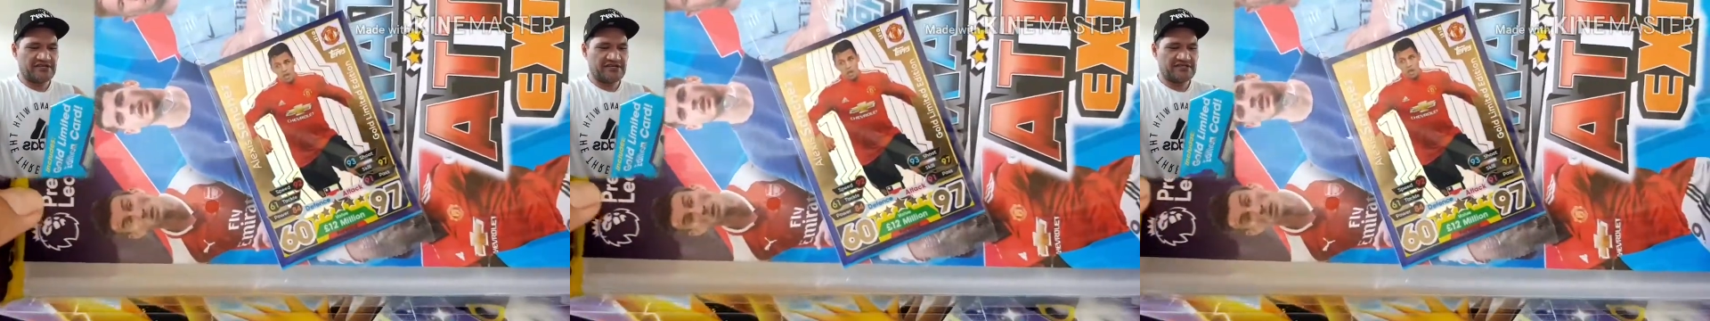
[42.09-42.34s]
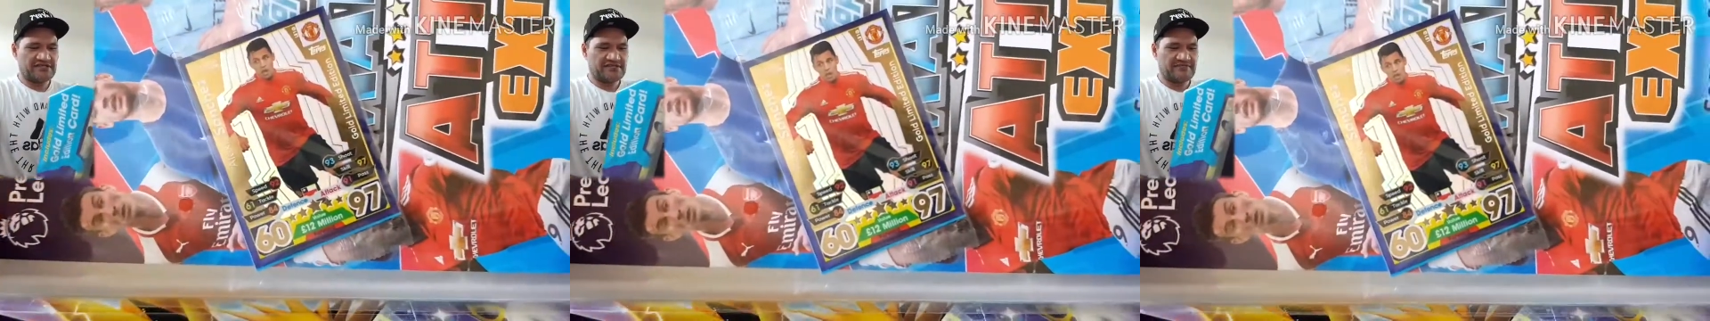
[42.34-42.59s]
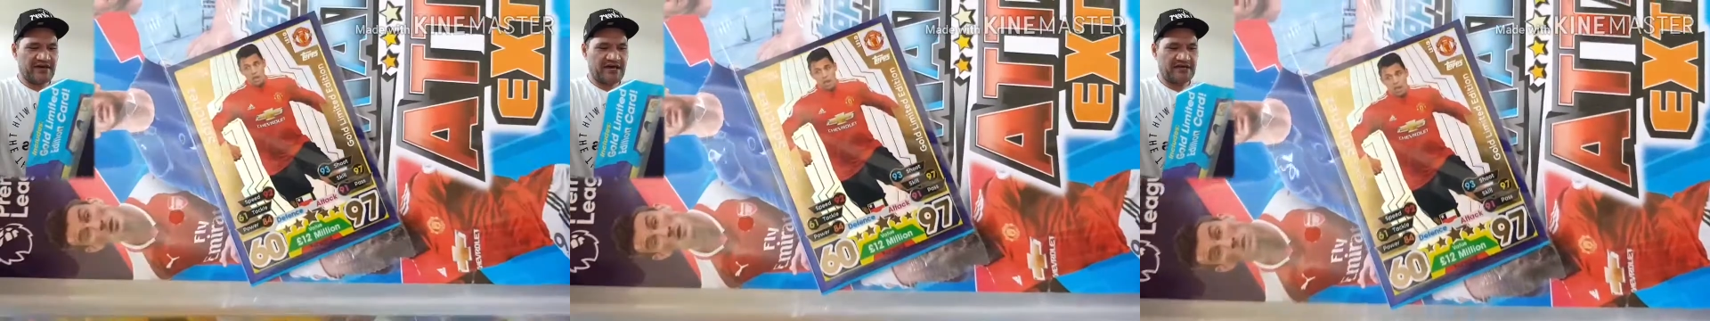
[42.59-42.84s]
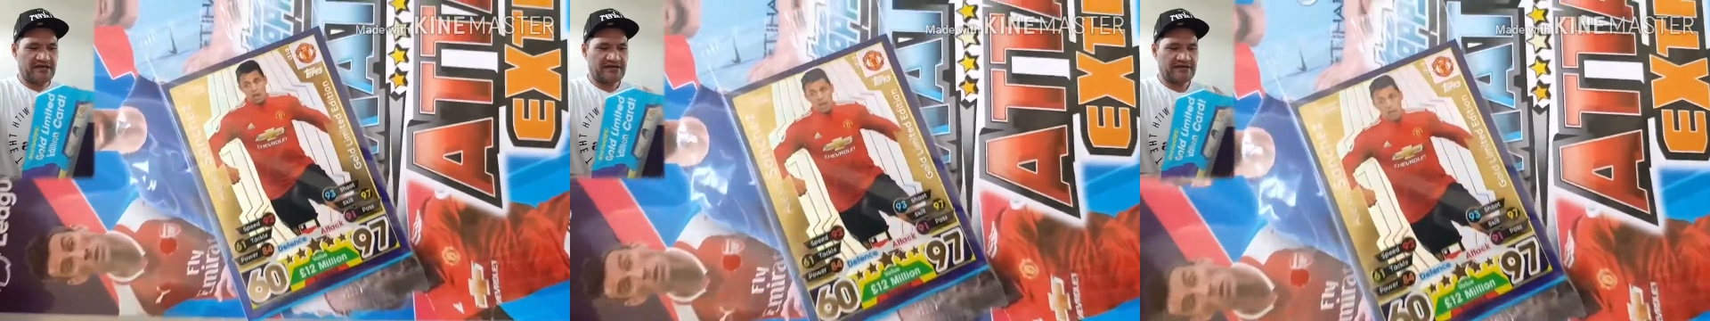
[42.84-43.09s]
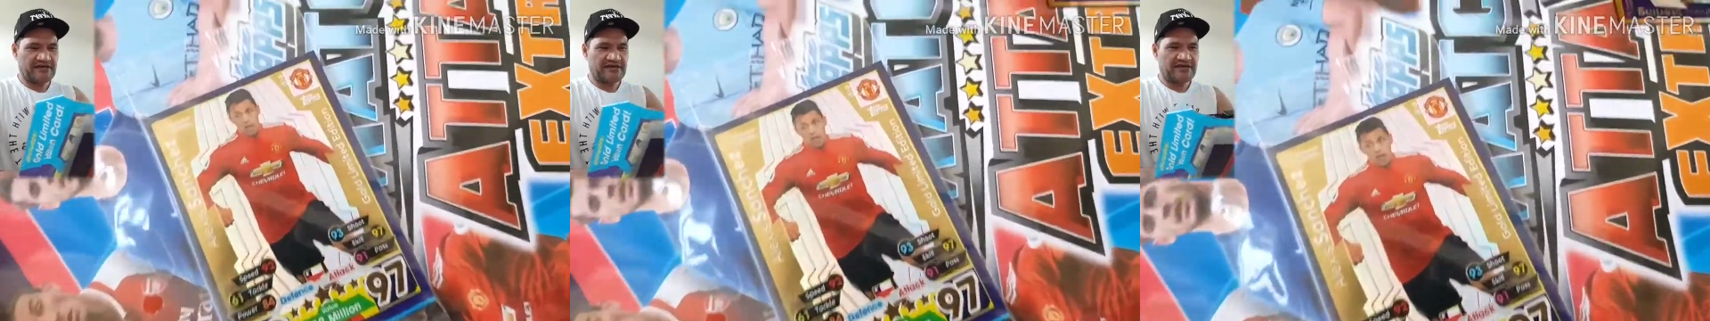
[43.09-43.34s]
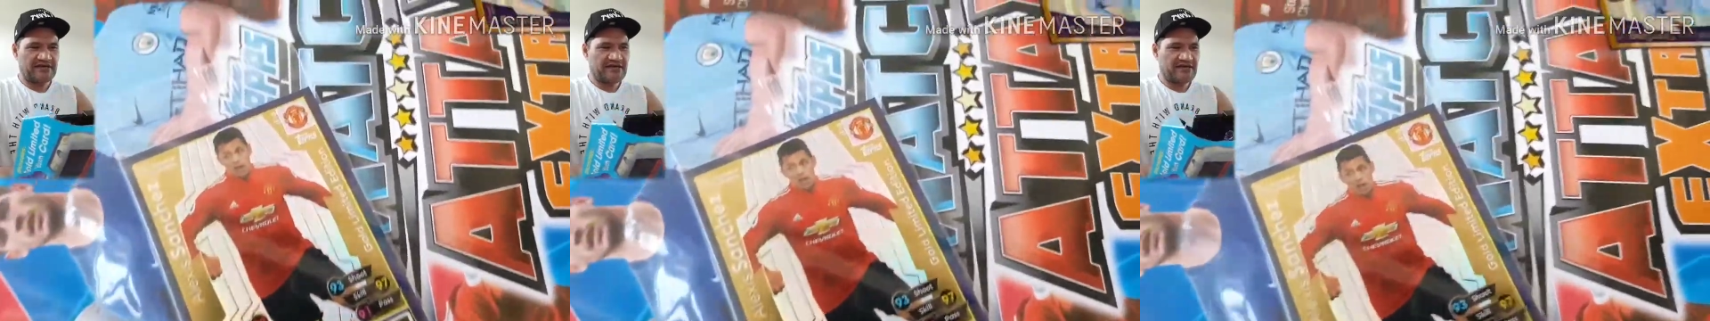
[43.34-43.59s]
that's the pack in there.
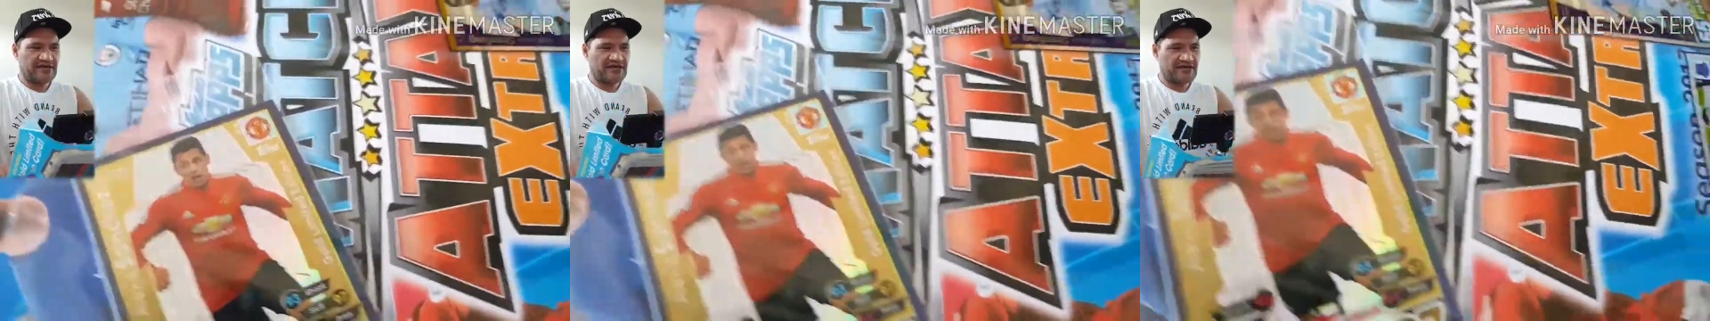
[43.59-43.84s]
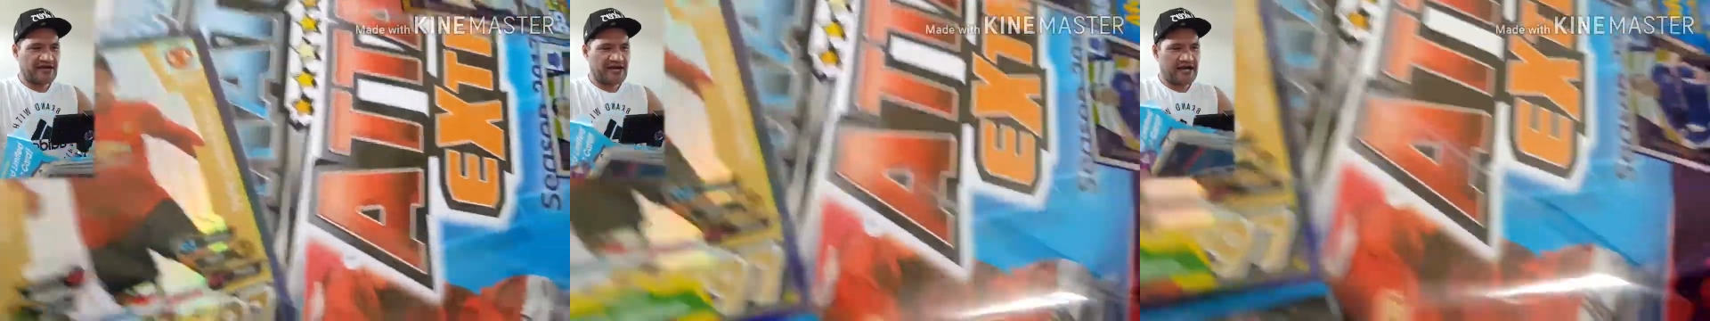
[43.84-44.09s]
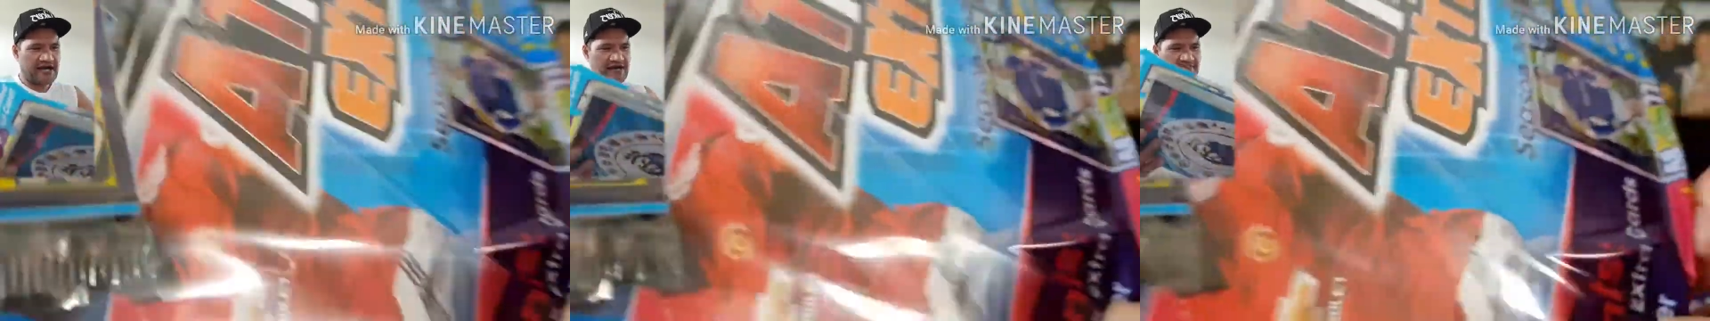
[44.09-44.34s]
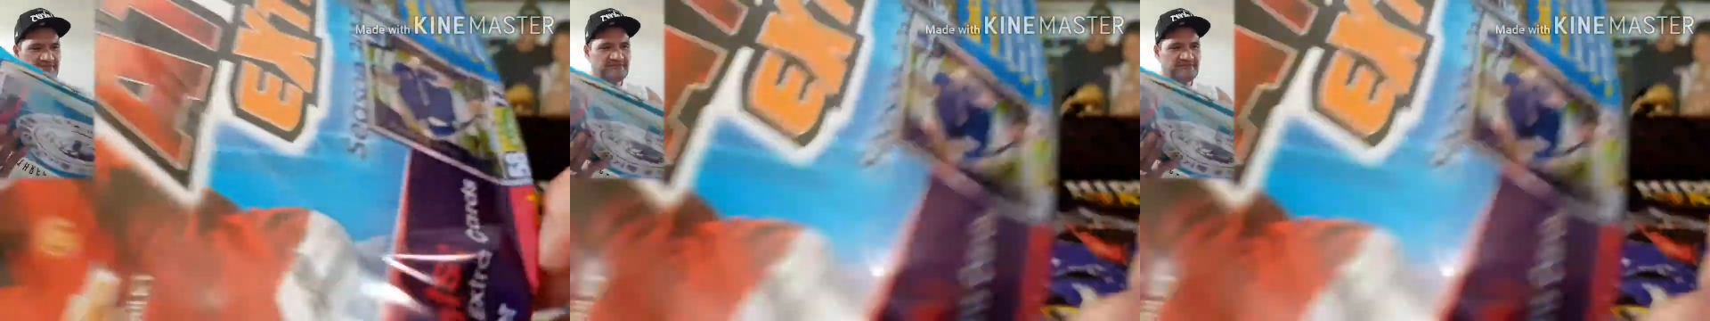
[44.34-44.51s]
Um,